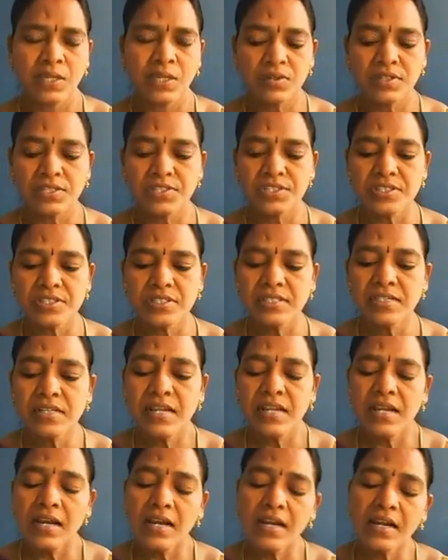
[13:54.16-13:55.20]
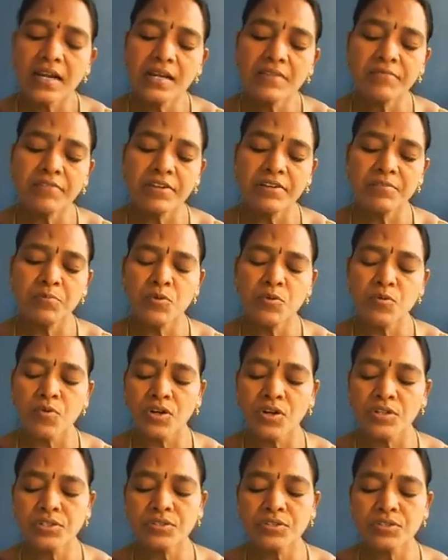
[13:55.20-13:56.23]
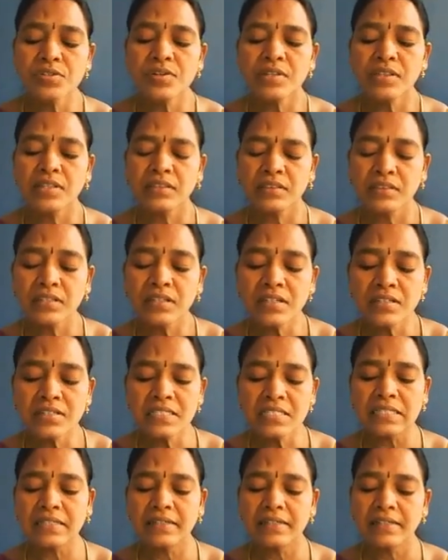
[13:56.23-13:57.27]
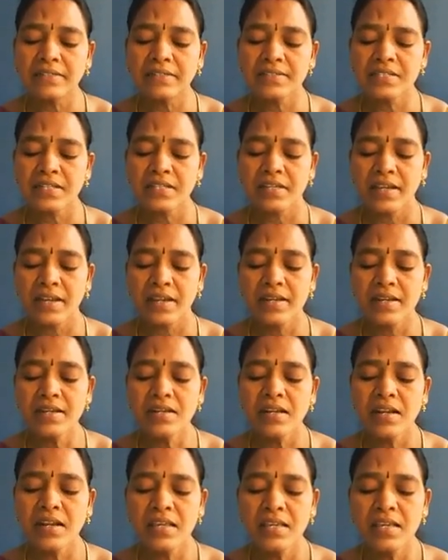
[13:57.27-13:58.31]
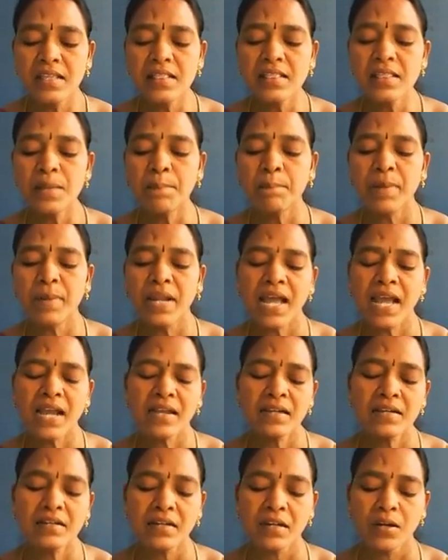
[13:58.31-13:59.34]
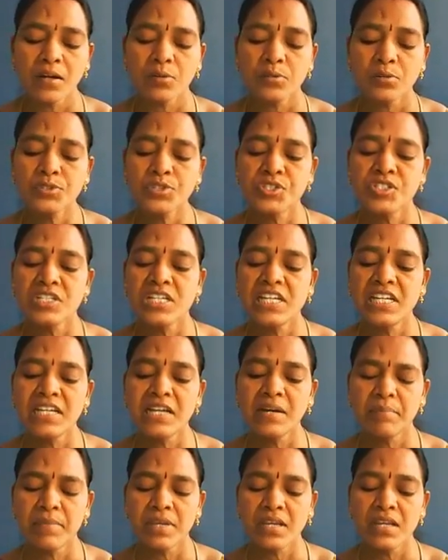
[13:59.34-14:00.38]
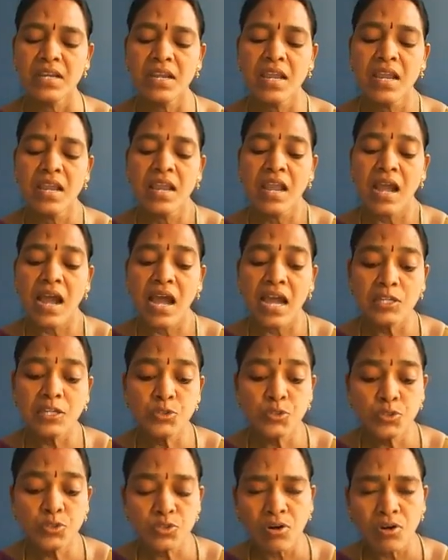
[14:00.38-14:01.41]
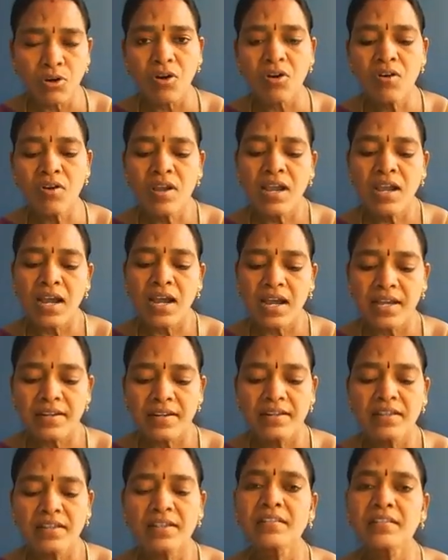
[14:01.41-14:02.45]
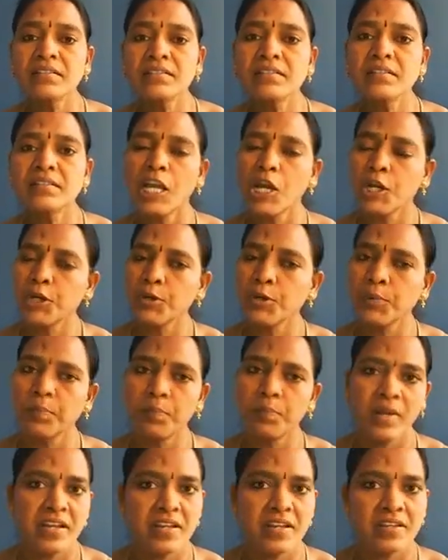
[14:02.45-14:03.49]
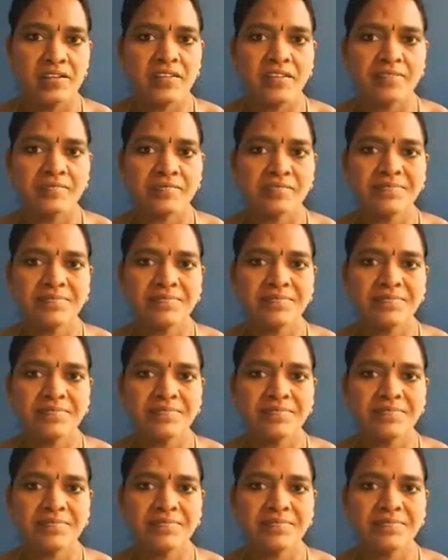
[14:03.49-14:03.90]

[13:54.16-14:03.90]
Okay, children, and we move on to the third sentence again. In the black clouds near me, I saw another aeroplane.